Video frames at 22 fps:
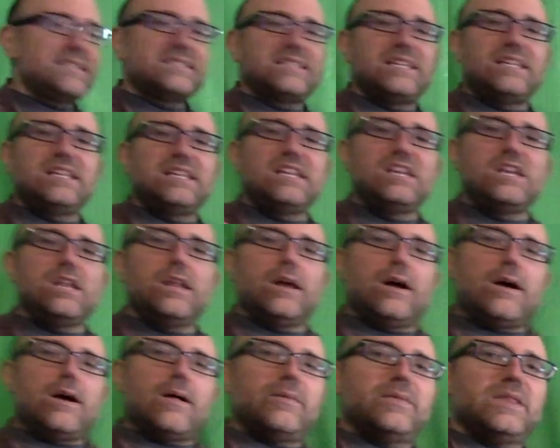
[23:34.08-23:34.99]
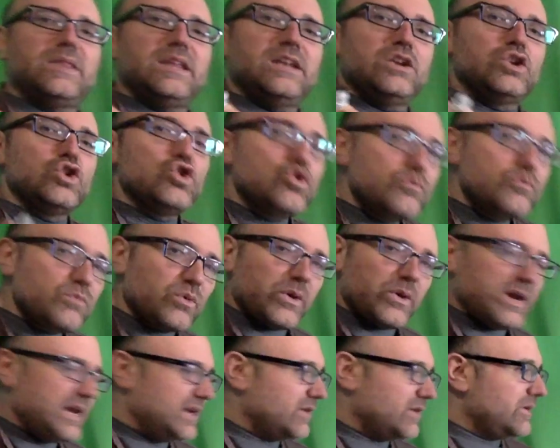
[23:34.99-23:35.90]
the
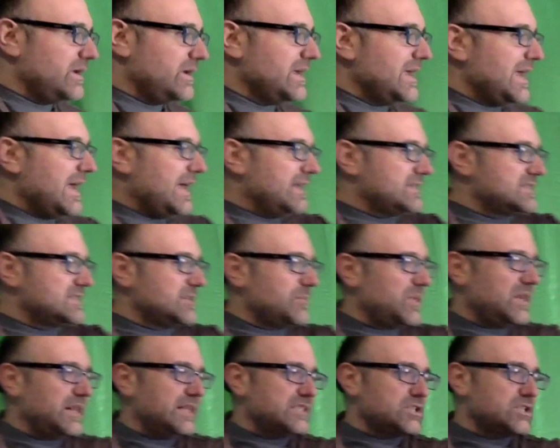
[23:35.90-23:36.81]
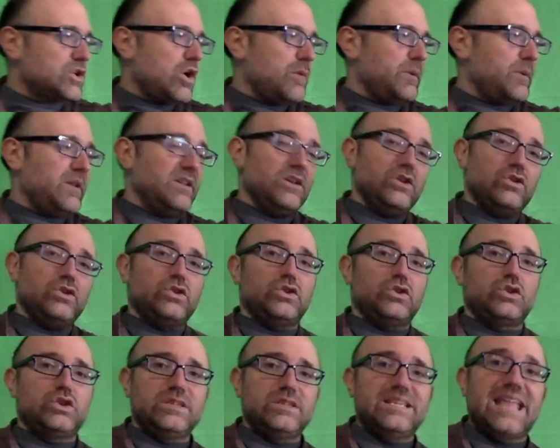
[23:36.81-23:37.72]
numerator has something that's common,
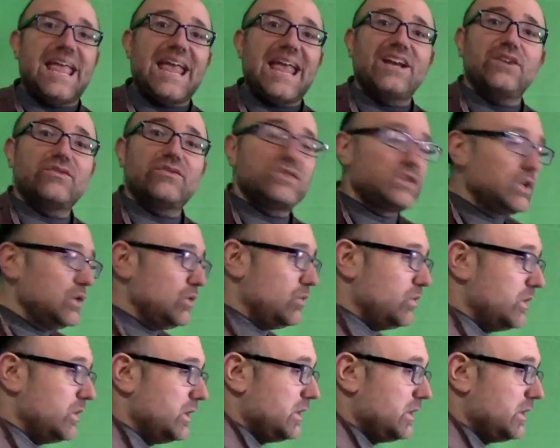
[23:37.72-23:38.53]
negative 2.